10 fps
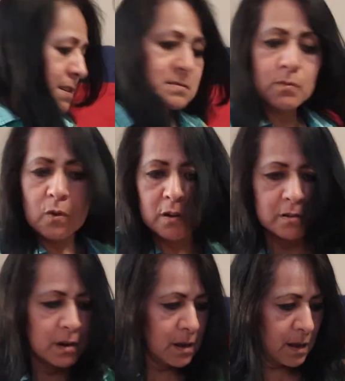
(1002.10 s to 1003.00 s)
it's the
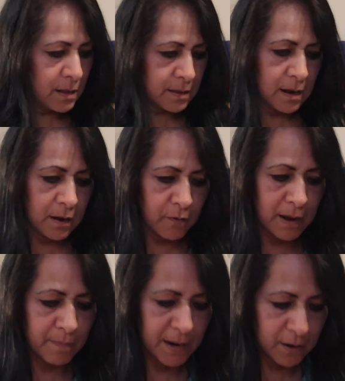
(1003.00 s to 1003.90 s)
water. Then I
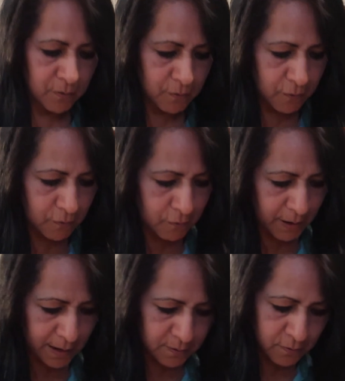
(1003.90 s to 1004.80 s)
grab my
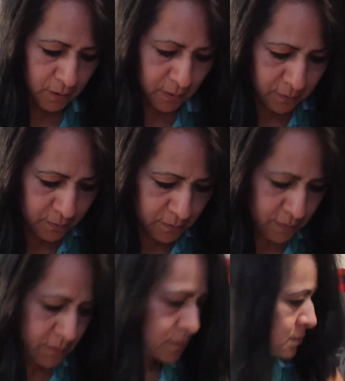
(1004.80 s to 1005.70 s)

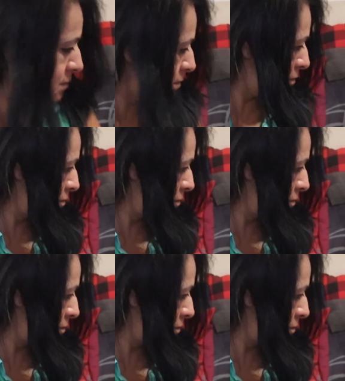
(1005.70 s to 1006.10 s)
granddaughter's.